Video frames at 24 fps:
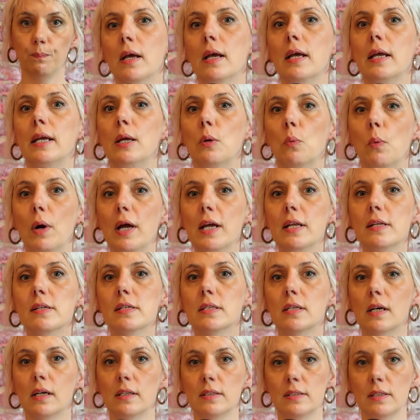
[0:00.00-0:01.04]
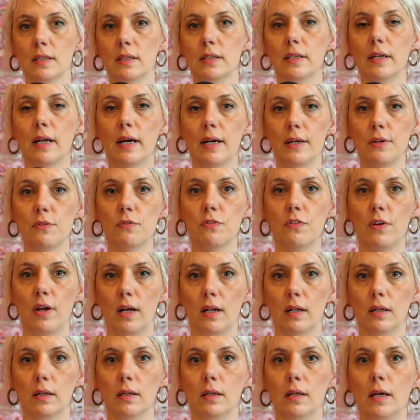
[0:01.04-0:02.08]
He waited until night
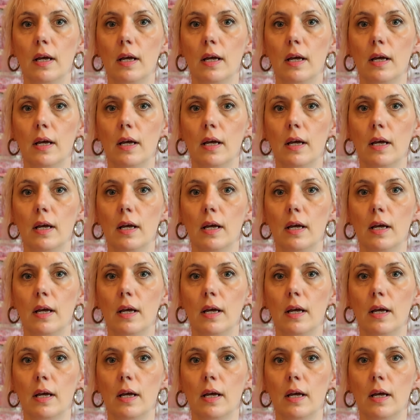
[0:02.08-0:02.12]
fell